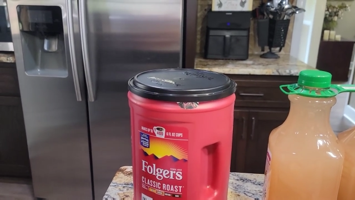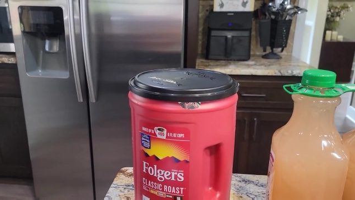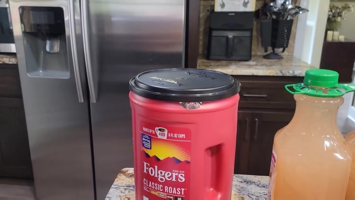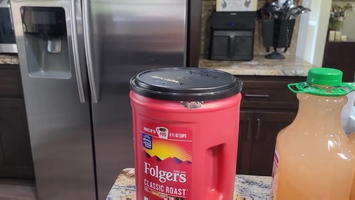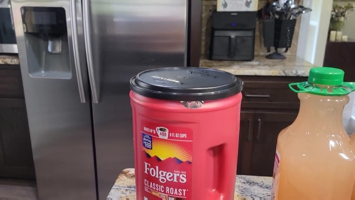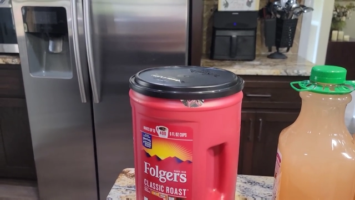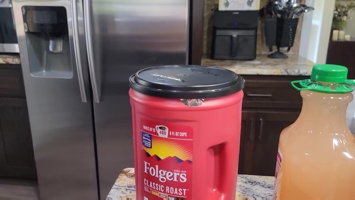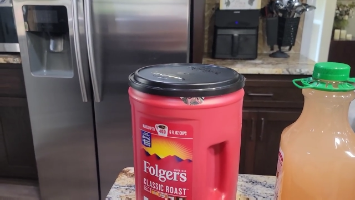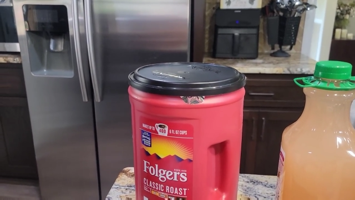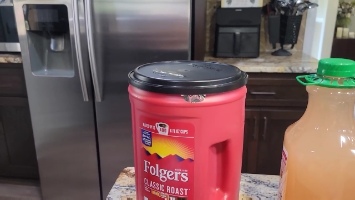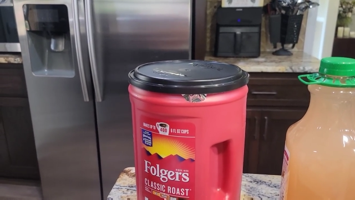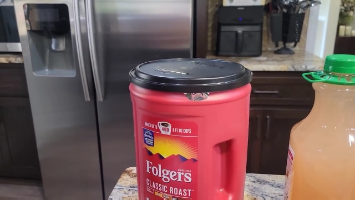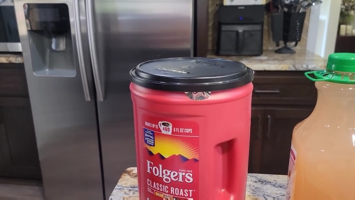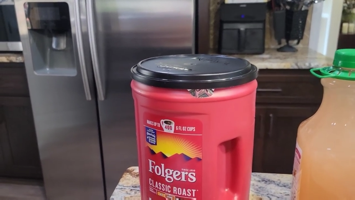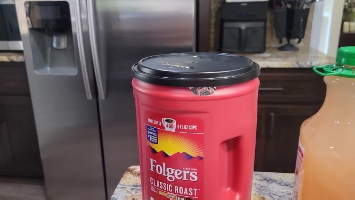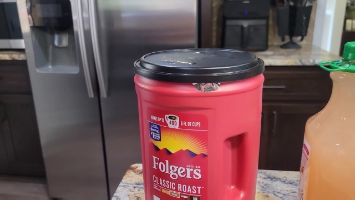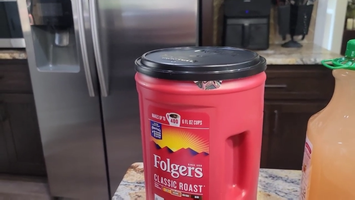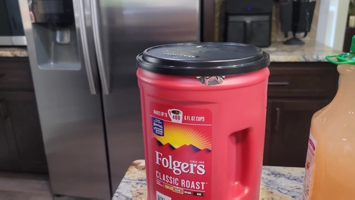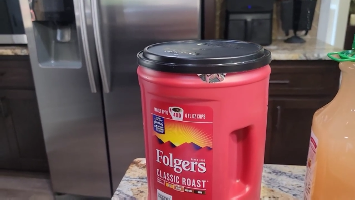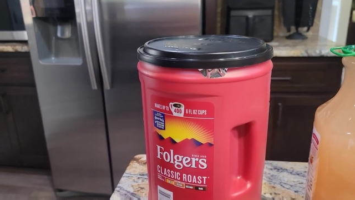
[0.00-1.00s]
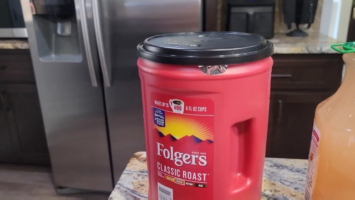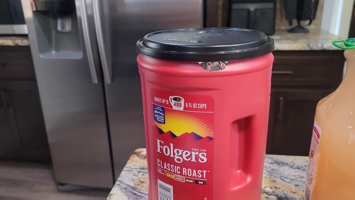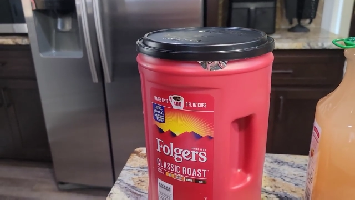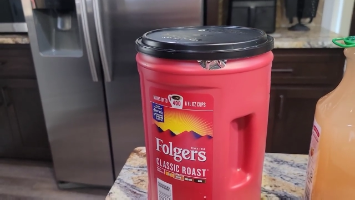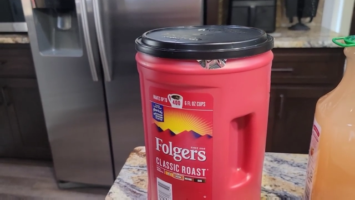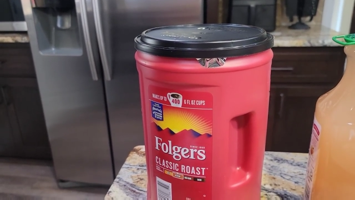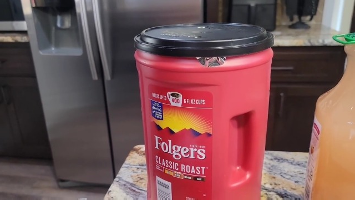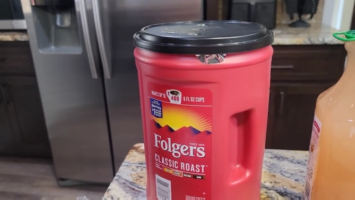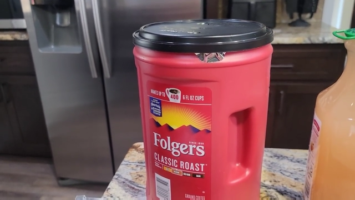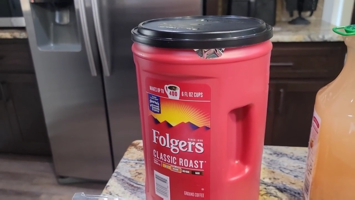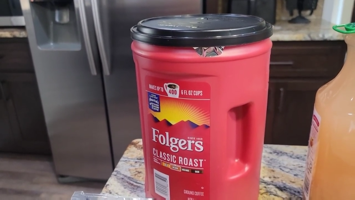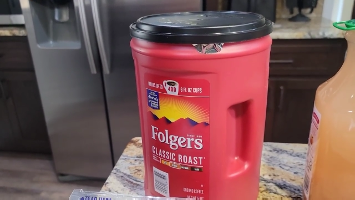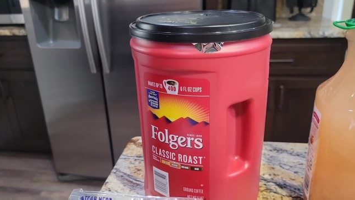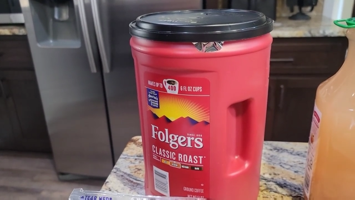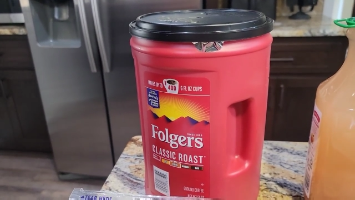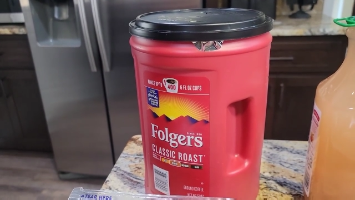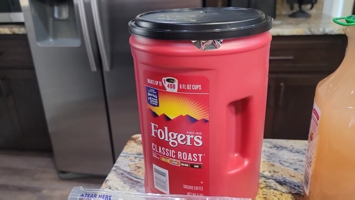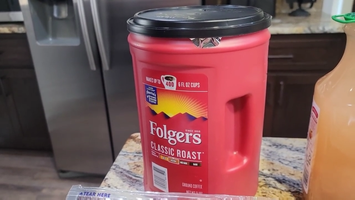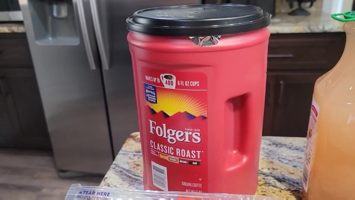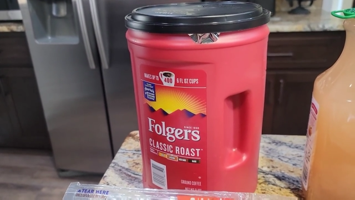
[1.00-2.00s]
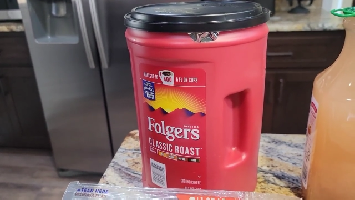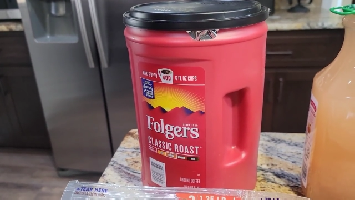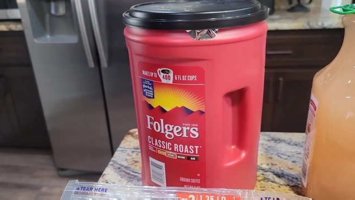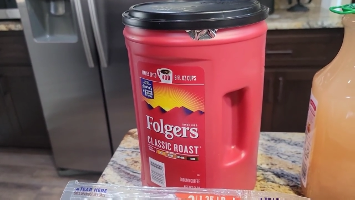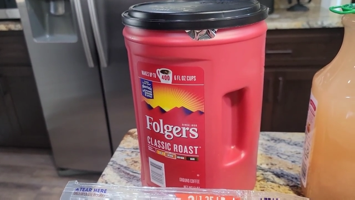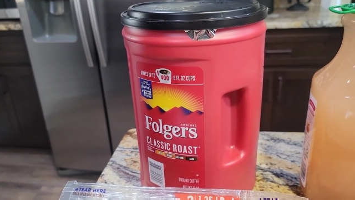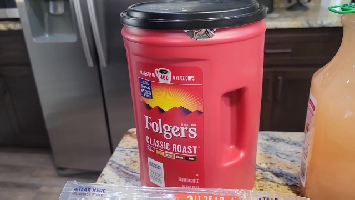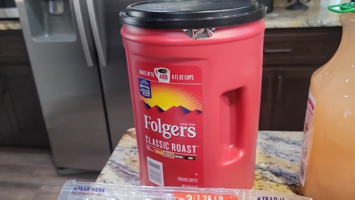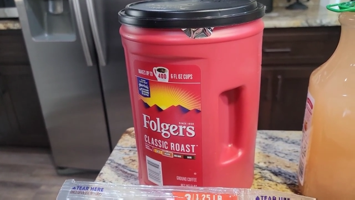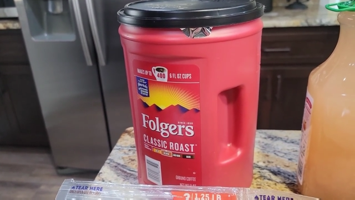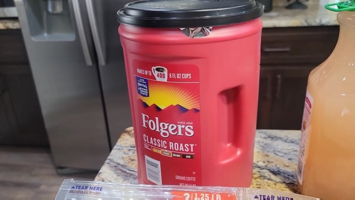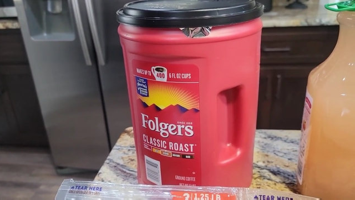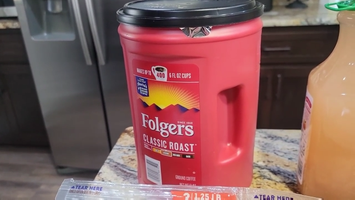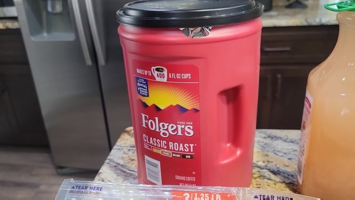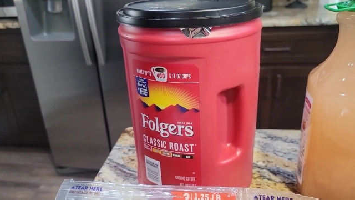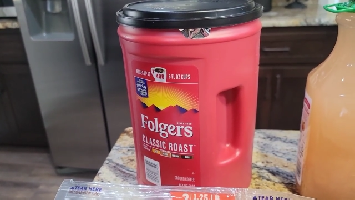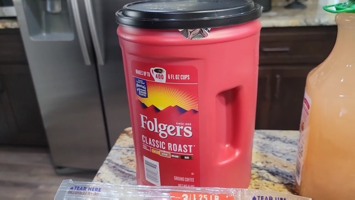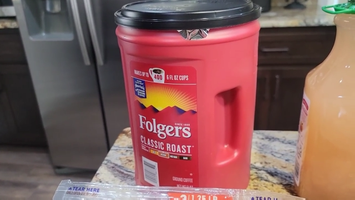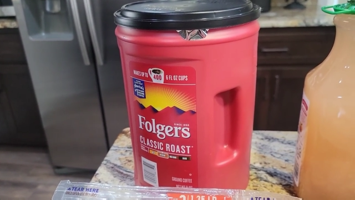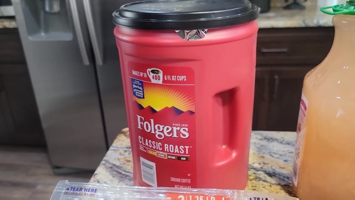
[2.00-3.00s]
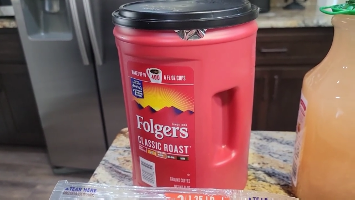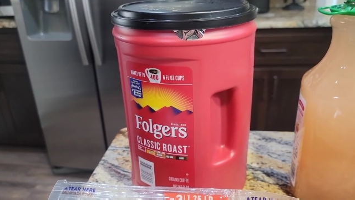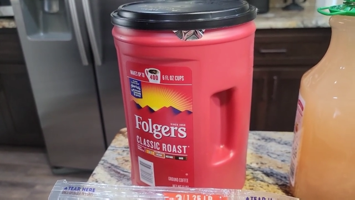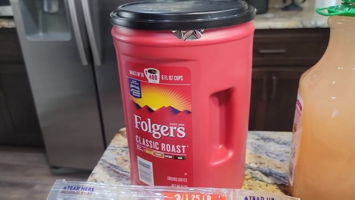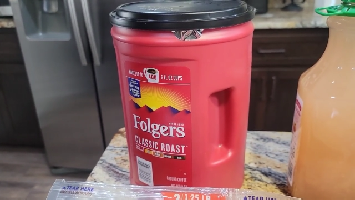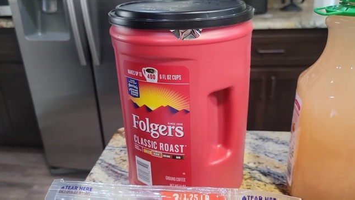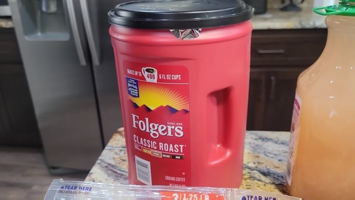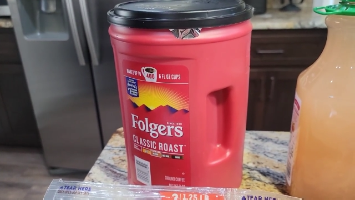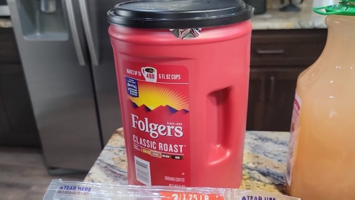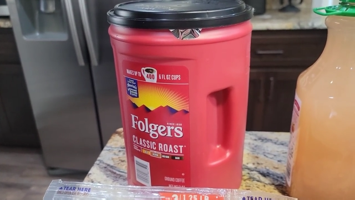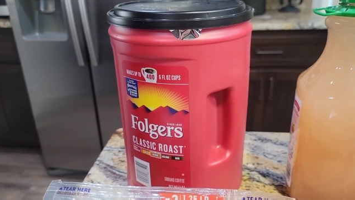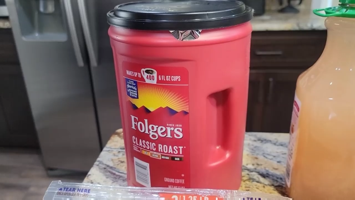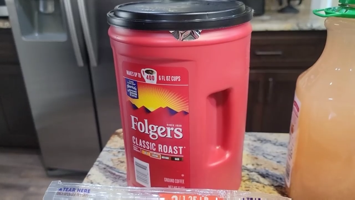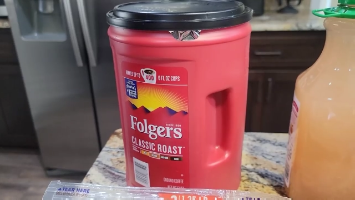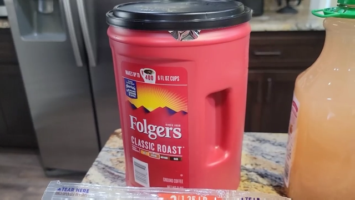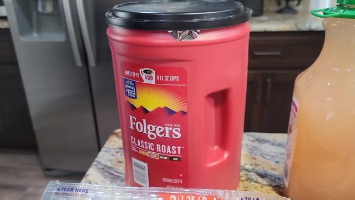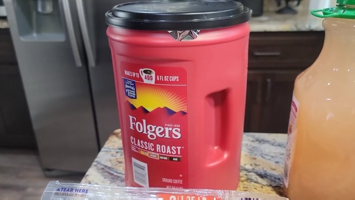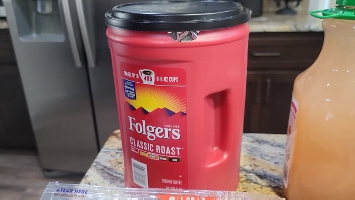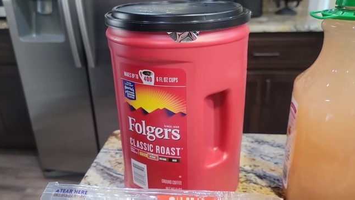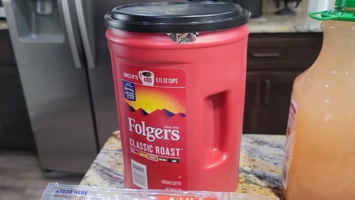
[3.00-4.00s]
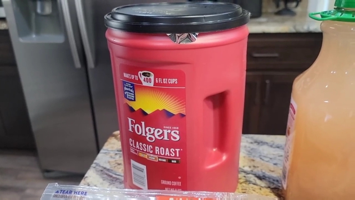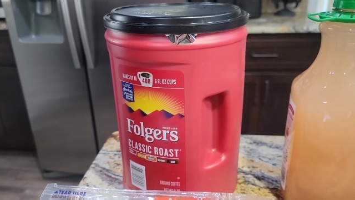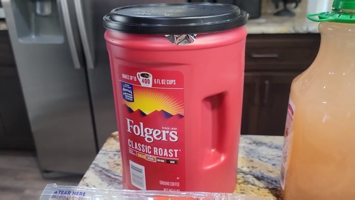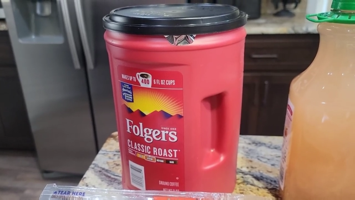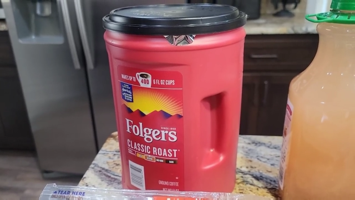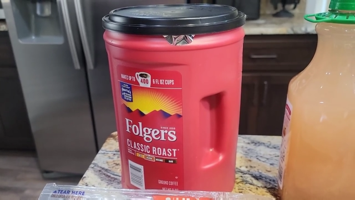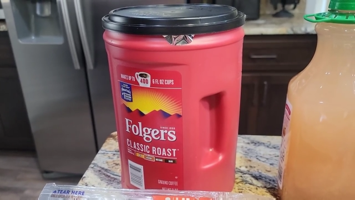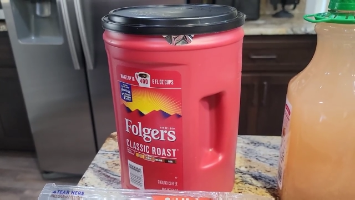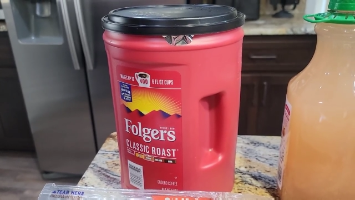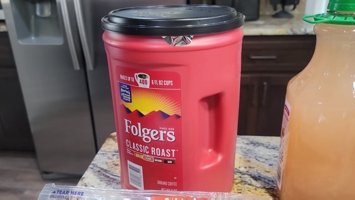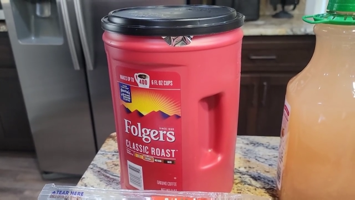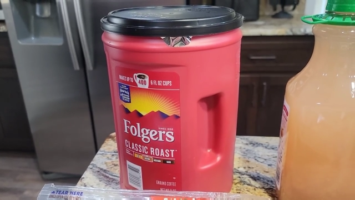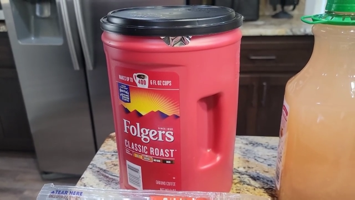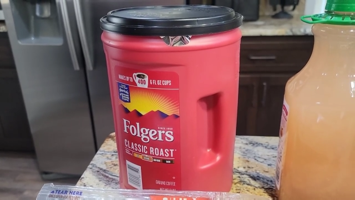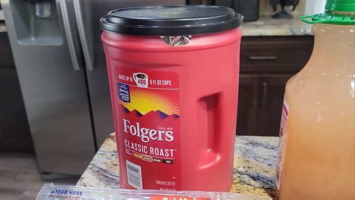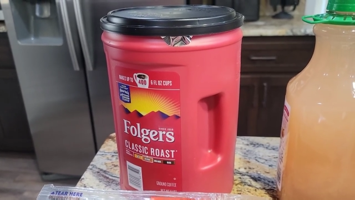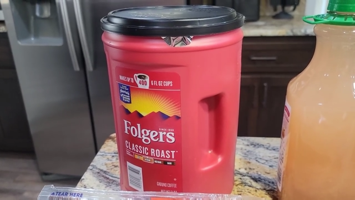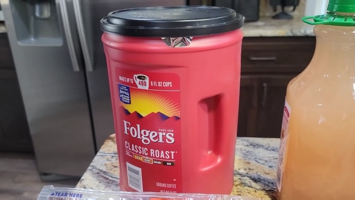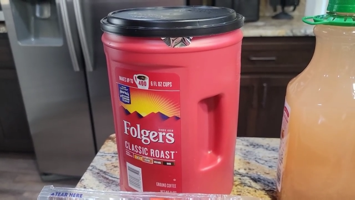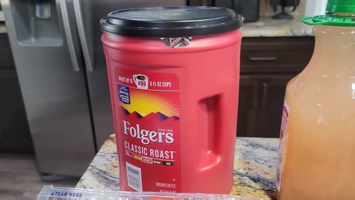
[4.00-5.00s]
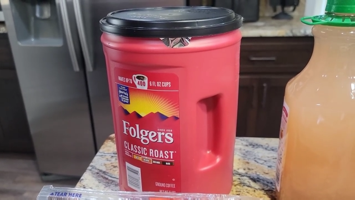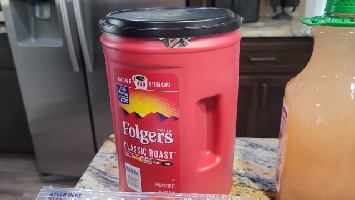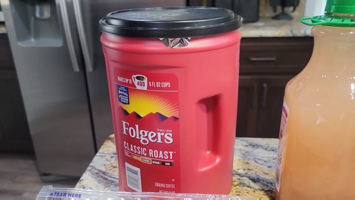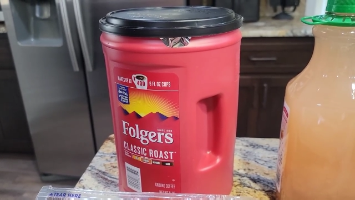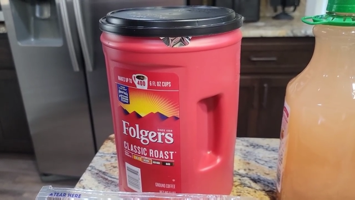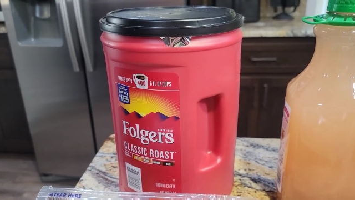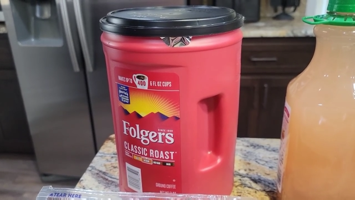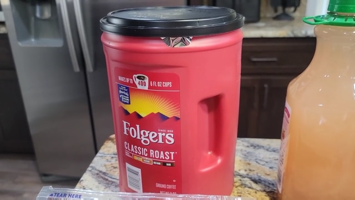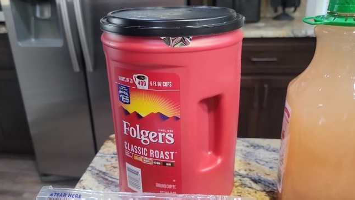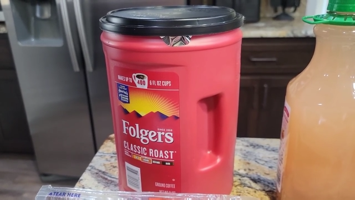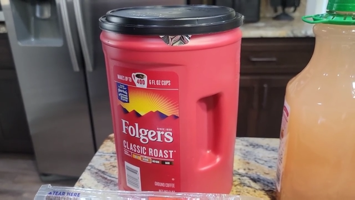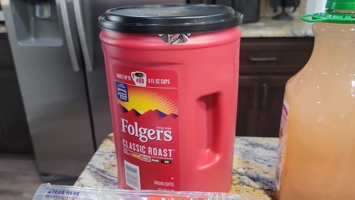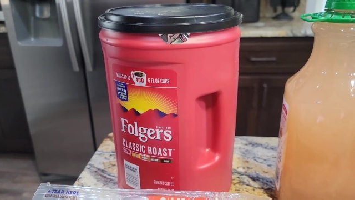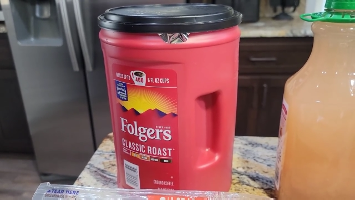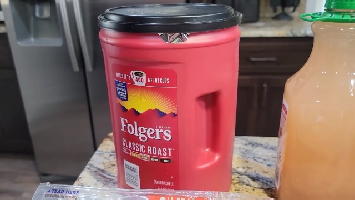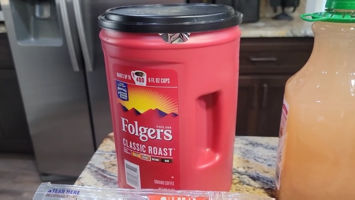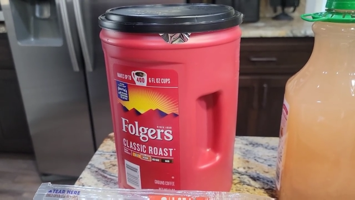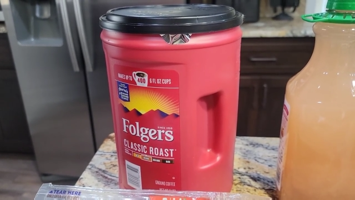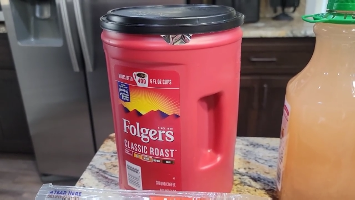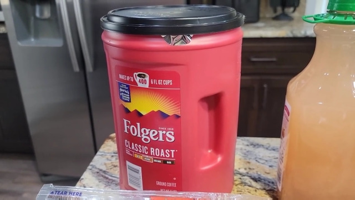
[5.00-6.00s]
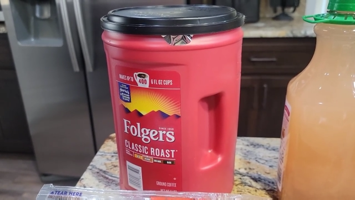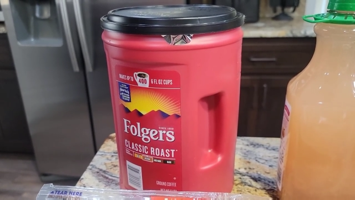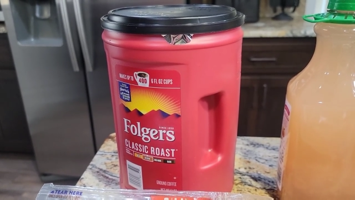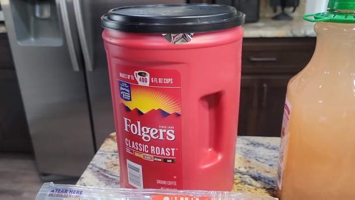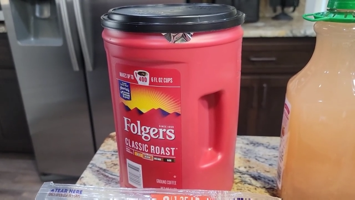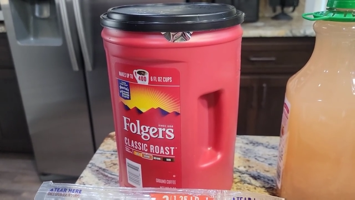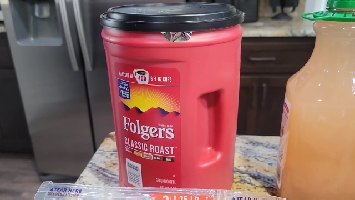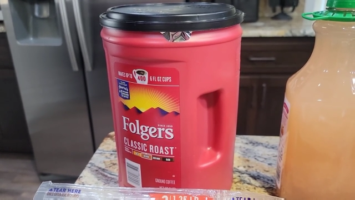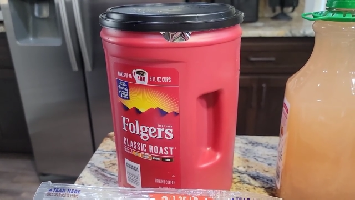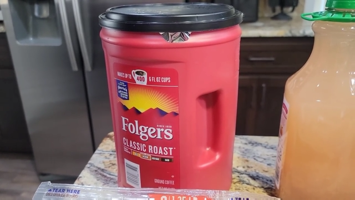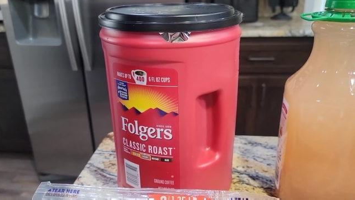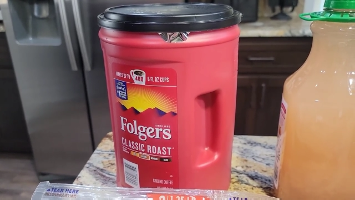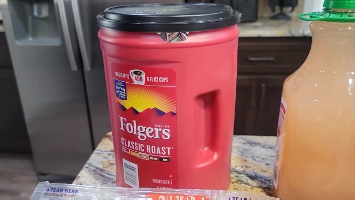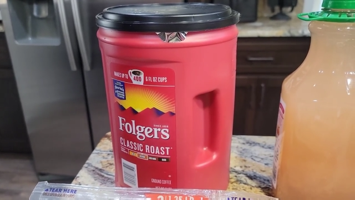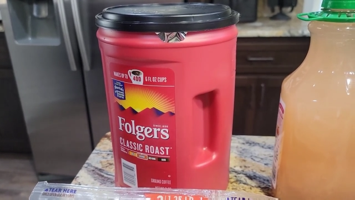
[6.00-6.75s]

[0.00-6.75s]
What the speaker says: Nobody's mouth can be seen.